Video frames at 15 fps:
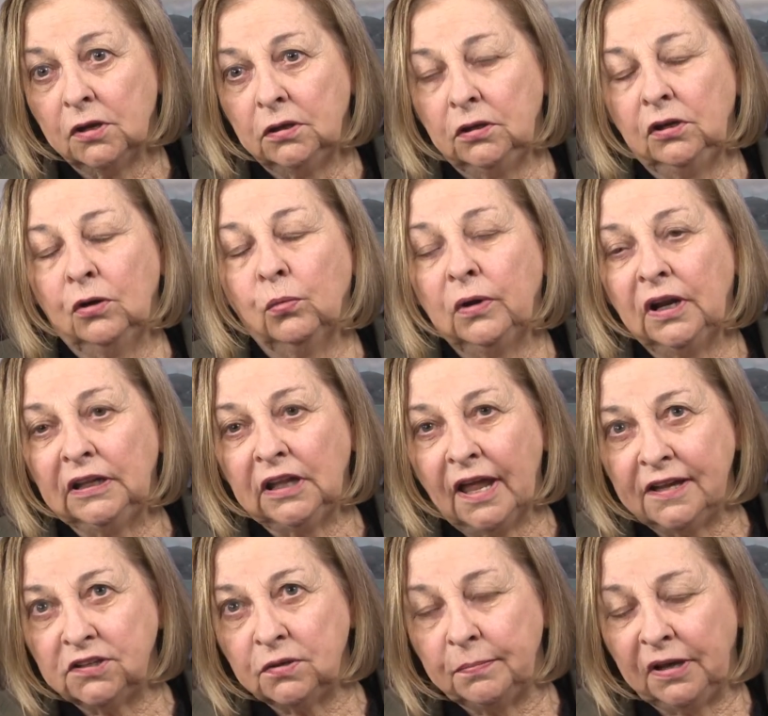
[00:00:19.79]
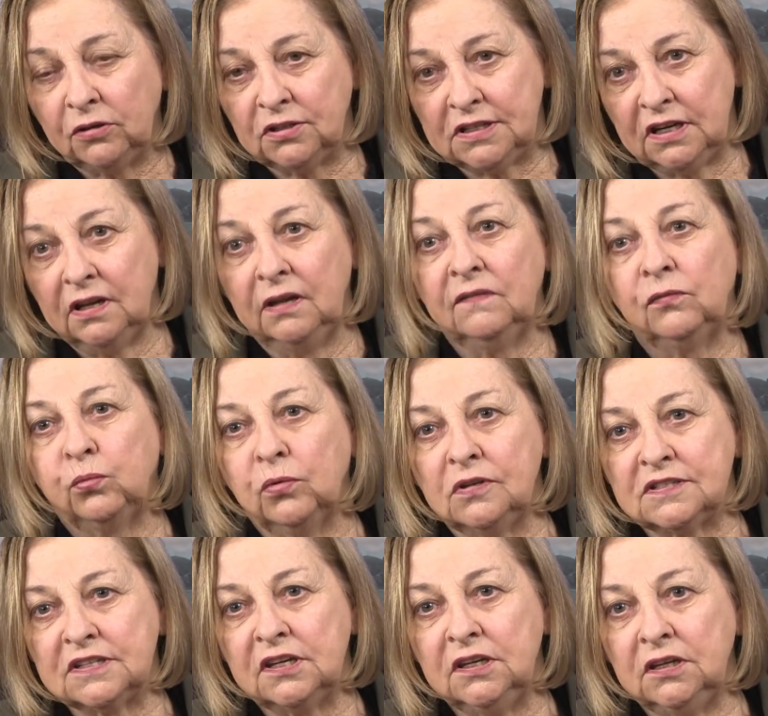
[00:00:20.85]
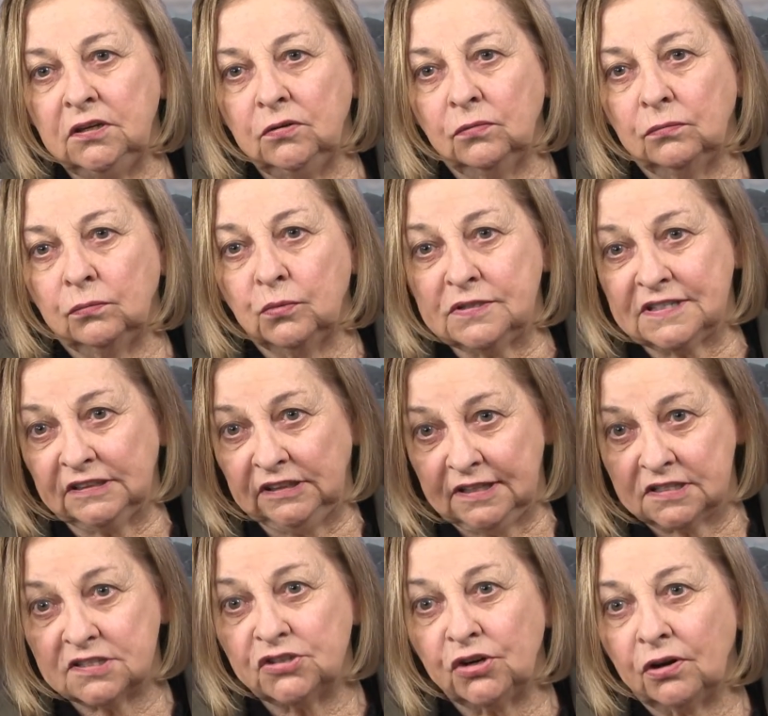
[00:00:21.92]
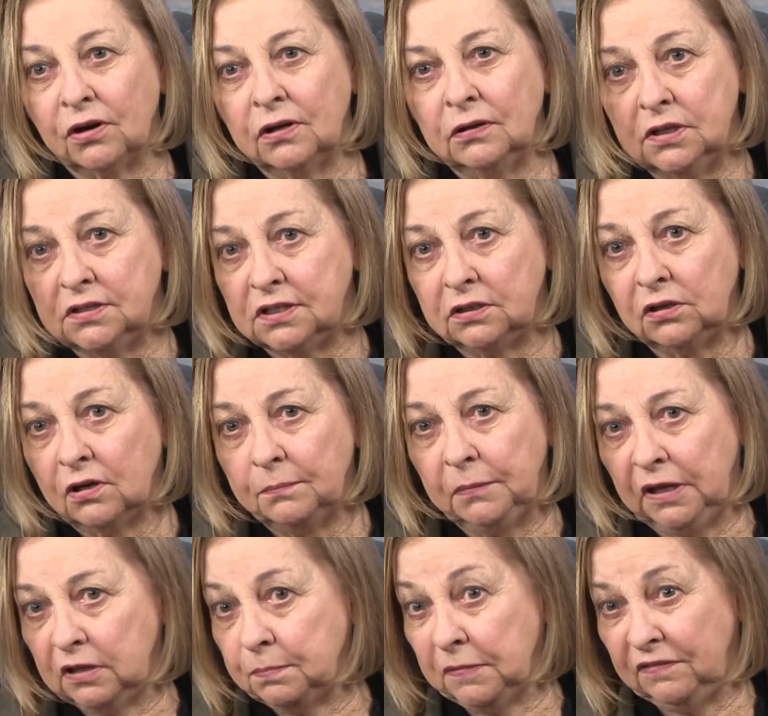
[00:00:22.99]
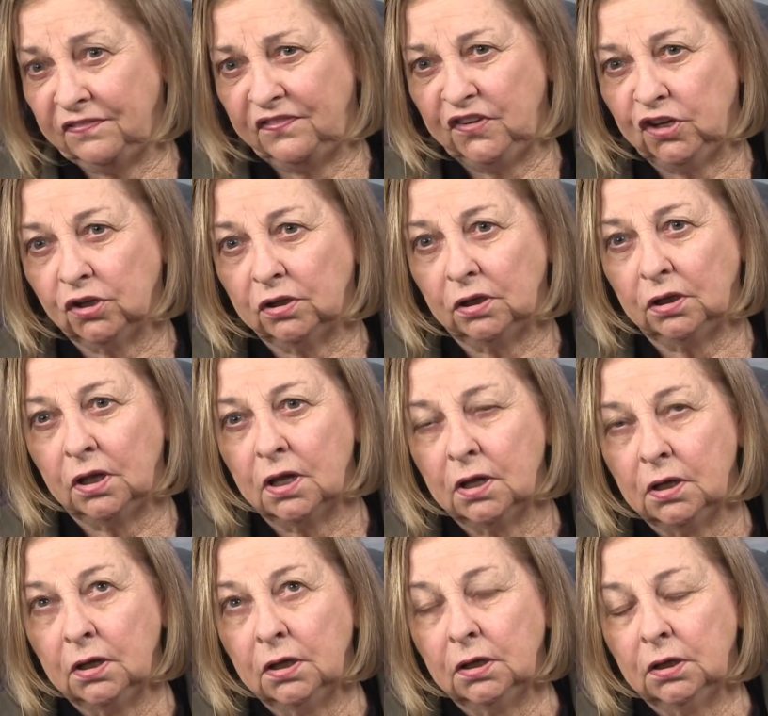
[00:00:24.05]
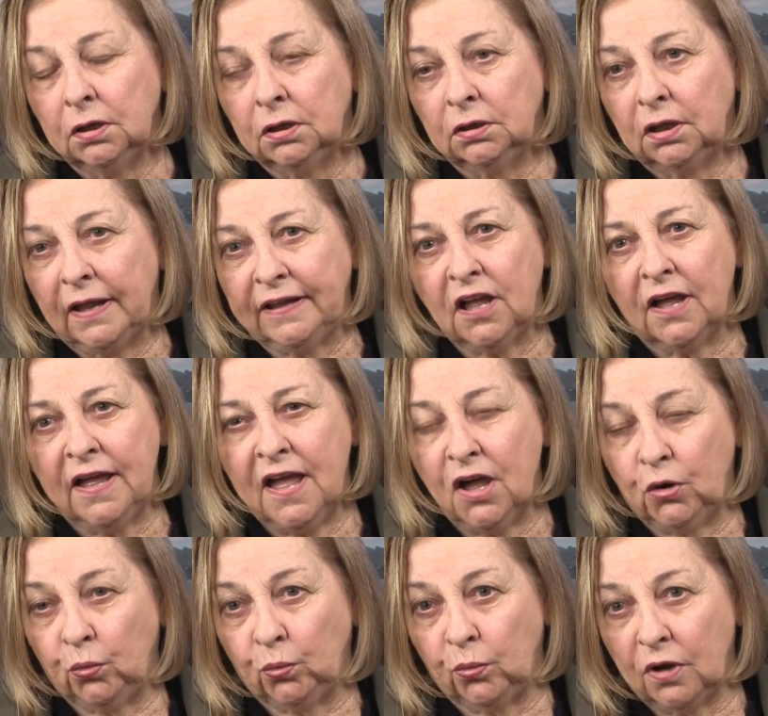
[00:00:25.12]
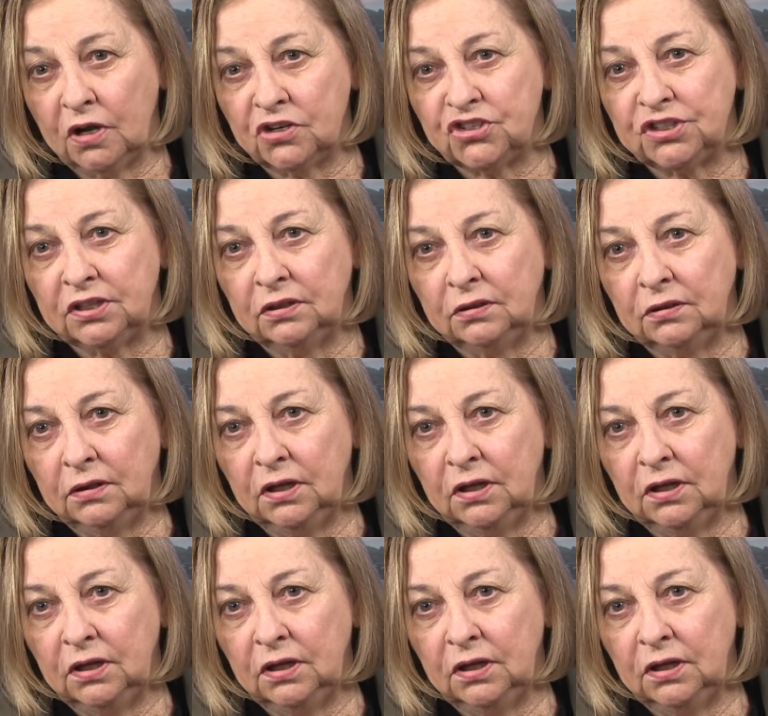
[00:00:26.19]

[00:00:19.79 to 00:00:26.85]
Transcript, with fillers: You know what I liked about Dave was he was a listener. He did not make me feel like I had a rush.